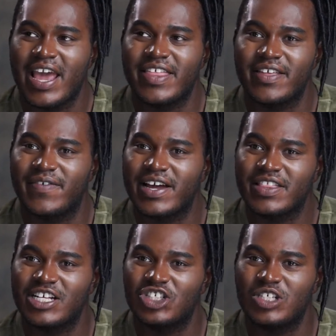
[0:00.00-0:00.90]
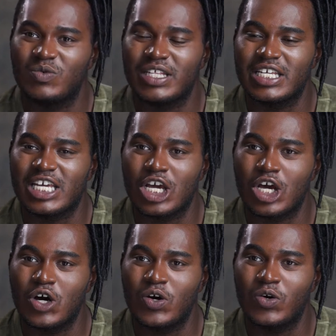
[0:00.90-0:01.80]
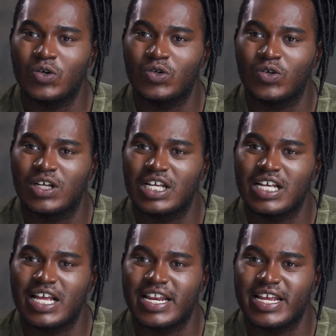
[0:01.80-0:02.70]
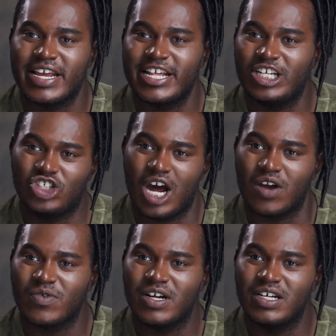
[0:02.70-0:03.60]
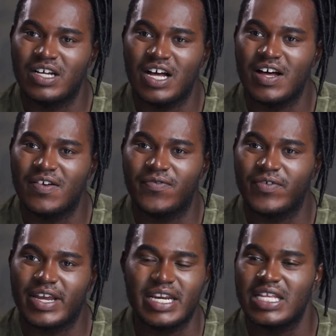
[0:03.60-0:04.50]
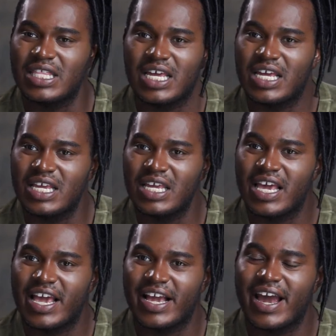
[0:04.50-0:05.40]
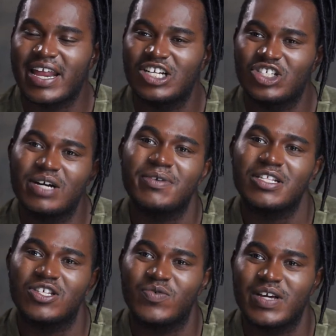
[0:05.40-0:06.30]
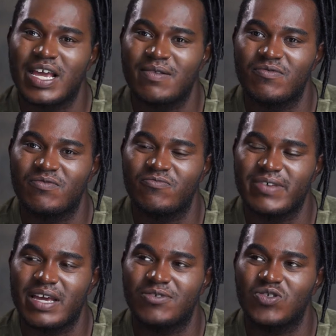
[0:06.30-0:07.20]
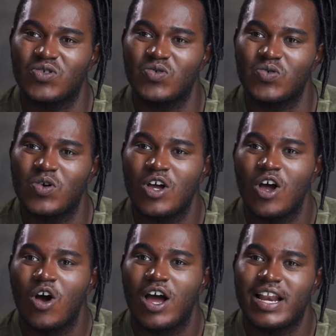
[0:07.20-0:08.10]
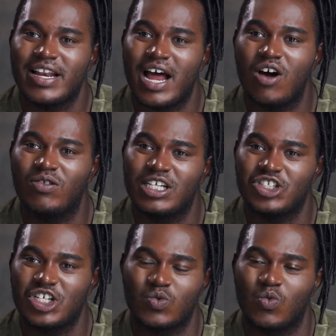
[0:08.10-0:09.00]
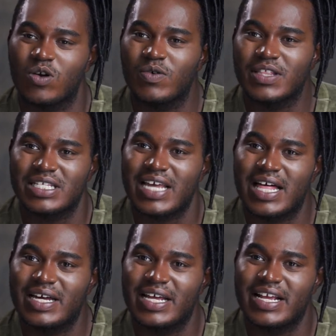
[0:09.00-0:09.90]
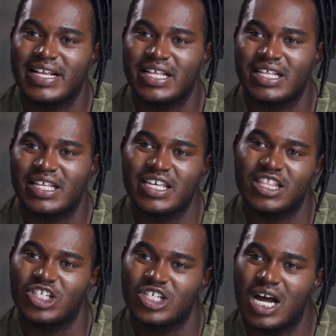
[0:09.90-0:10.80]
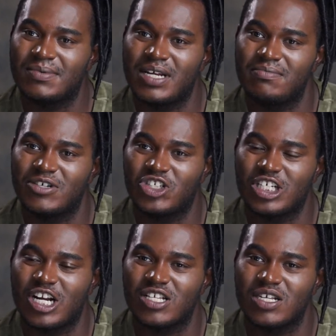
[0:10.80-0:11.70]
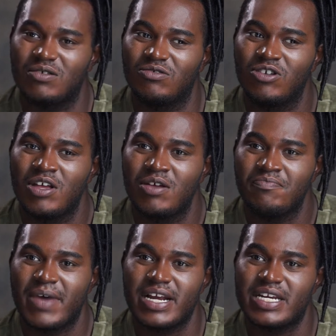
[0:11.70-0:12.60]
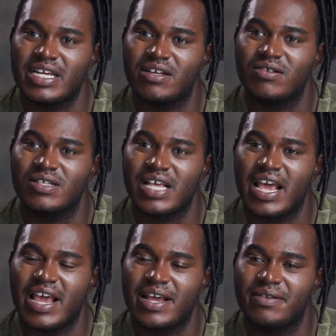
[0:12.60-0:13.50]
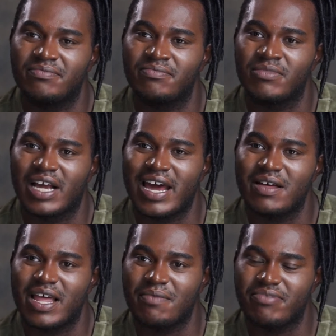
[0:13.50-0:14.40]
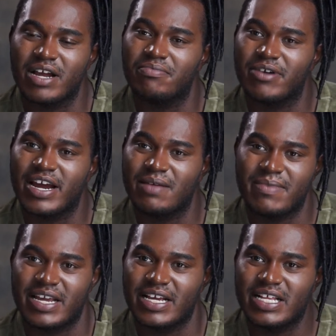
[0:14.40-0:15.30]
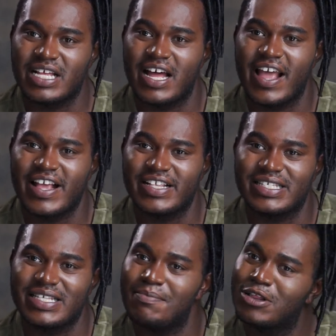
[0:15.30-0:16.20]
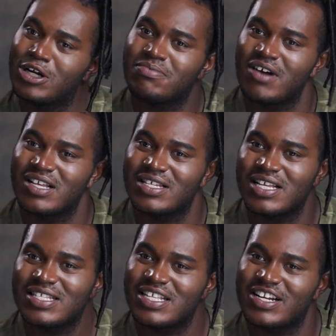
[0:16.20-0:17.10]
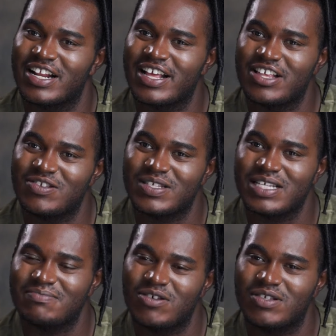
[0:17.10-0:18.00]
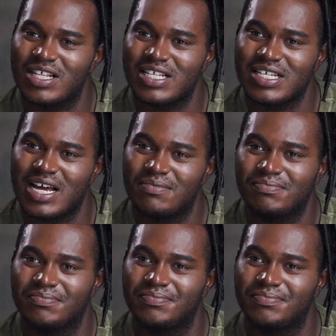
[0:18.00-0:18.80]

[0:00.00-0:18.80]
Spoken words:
And the fact that she really can go in any genre of anything and kind of jump into it and be able to not only just work with the talent and get the job done, but she can also make deals and kind of like break bread and make it a simpler process than you see most of the time.